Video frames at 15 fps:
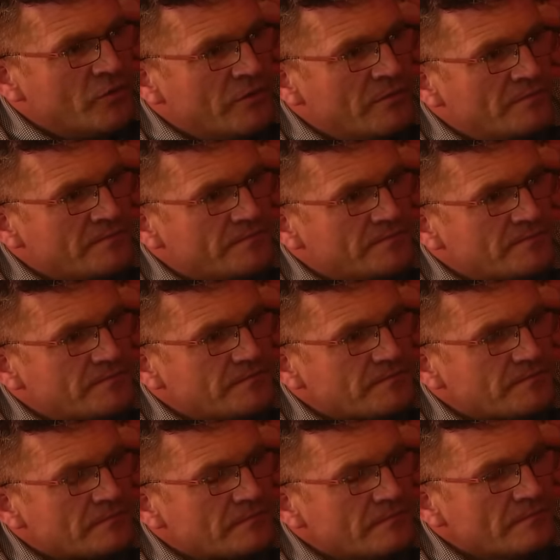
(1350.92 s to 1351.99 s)
home.
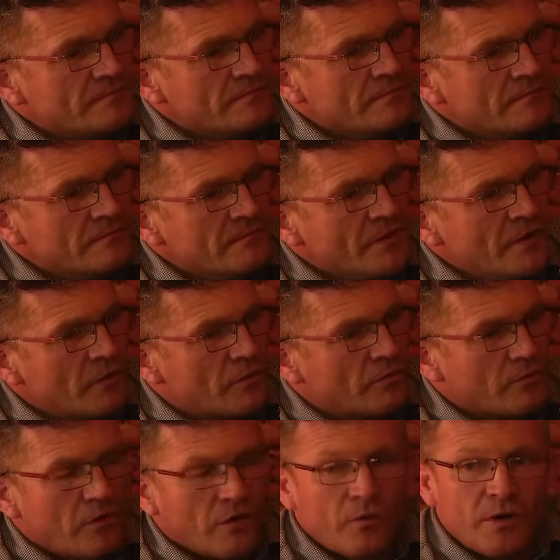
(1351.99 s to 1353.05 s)

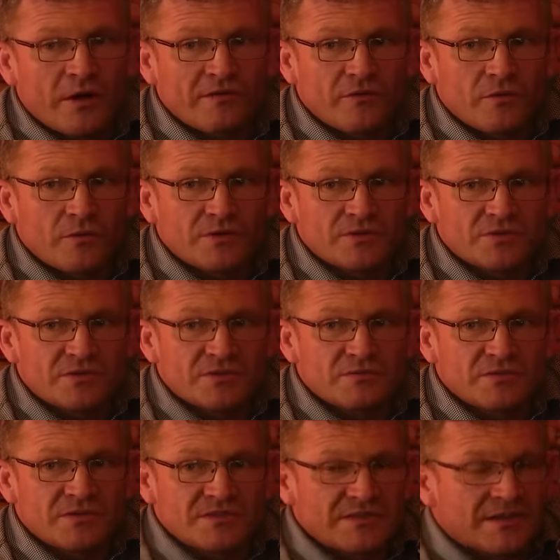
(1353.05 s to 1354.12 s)
one of her wishes
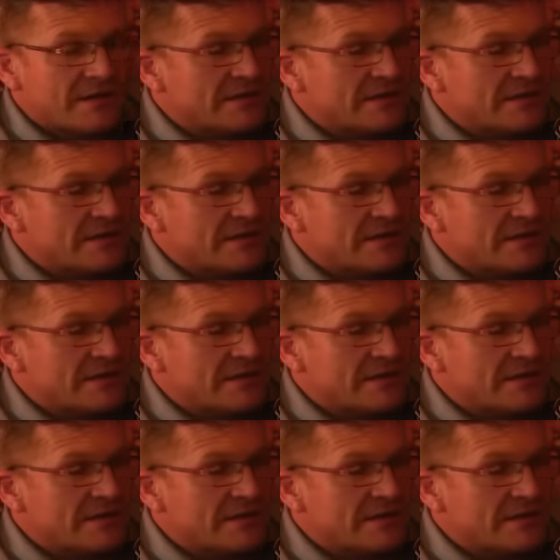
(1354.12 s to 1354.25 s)
was